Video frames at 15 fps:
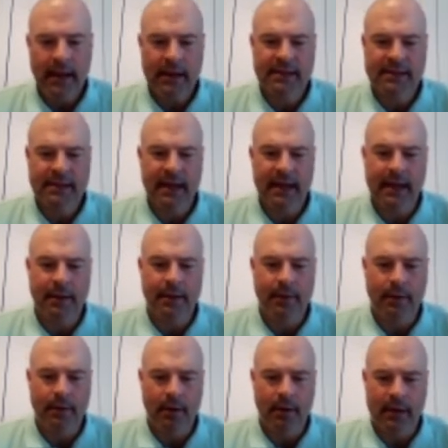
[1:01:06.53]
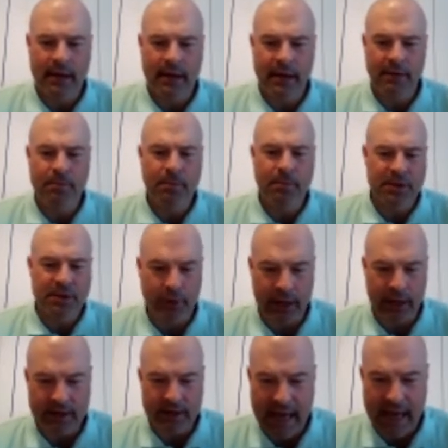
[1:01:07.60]
X cut, again, some
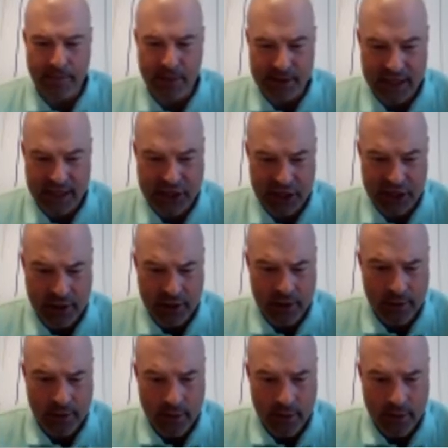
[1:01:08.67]
players out of position.